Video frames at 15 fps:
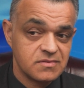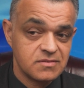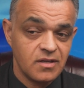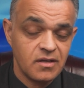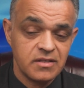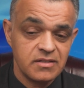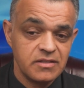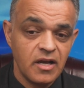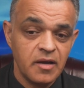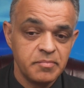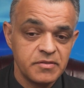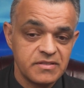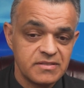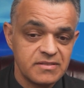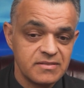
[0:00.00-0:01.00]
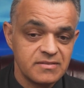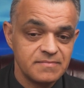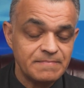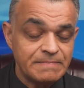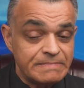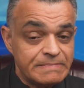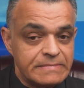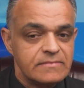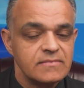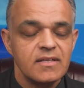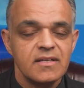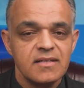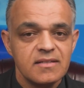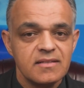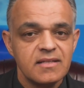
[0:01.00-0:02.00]
talking the opposite,
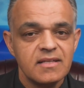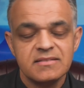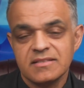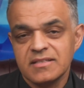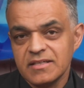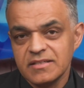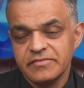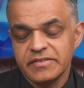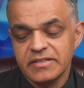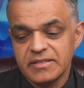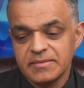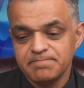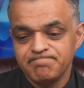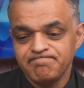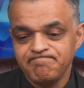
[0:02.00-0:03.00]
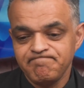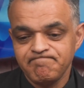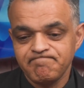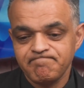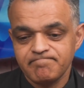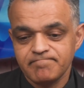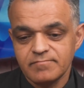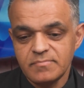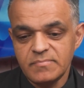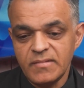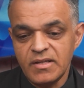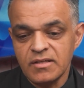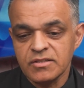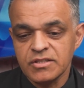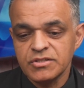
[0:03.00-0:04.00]
that's kind of a
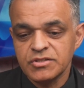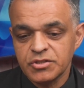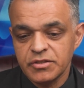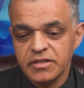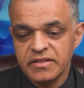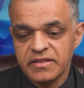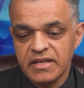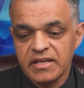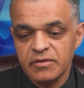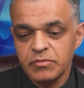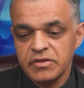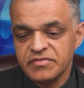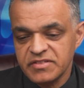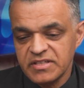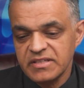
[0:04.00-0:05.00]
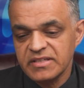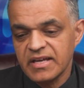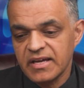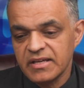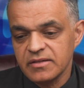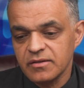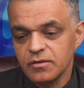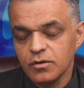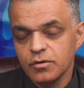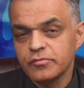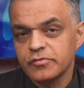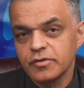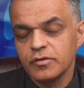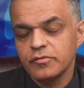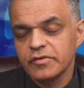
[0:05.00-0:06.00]
concerning thing. And we've seen that
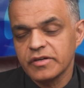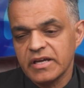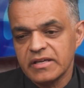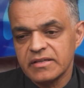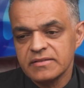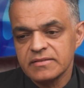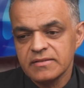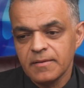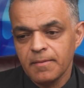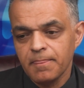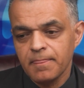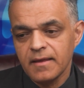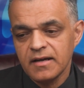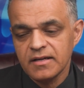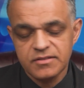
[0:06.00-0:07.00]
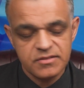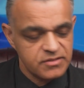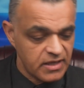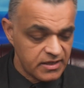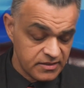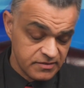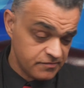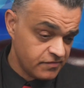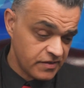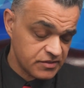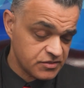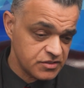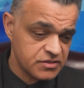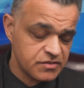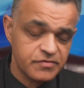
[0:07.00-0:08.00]
over and over again. Uh, and in
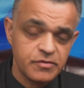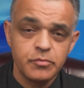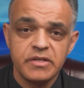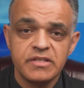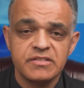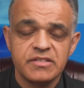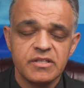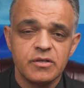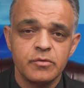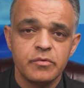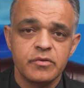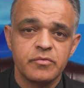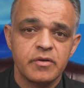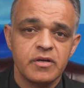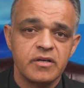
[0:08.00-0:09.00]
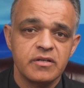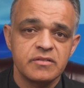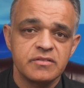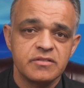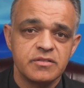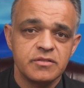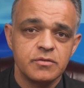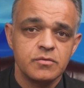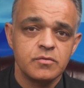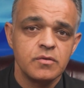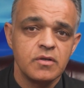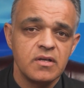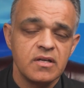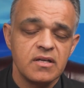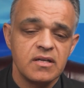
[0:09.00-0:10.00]
fact, just a few weeks ago with regard to
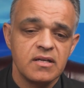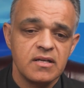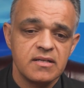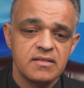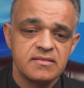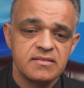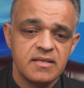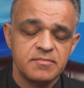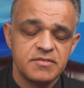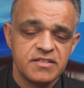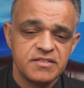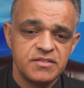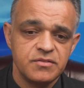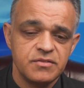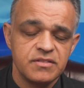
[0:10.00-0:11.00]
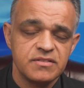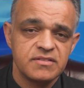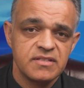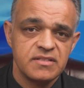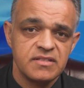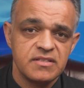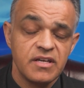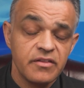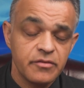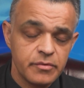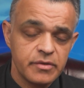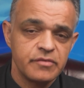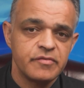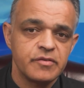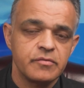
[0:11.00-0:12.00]
uh, same-sex unions in another
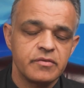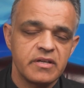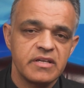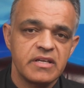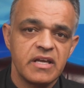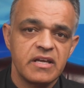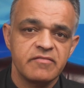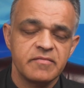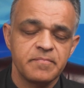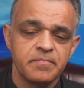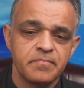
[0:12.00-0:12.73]
interview that he gave